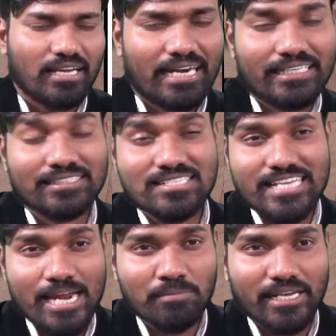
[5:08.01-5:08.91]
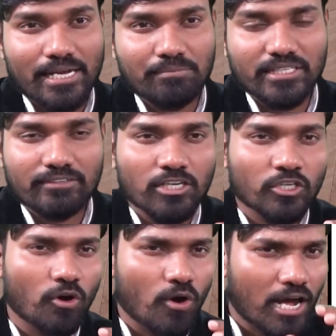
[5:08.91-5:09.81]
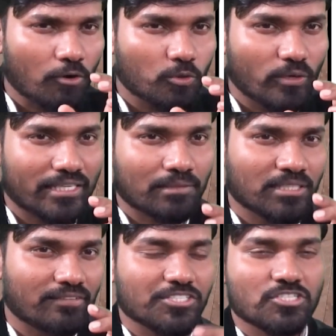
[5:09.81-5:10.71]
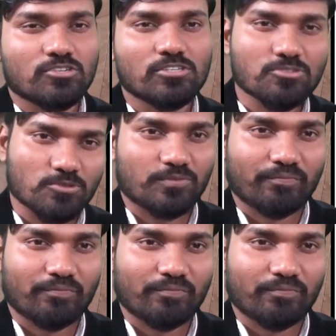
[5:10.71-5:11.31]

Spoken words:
and at the same time you will know how to attempt the questions also.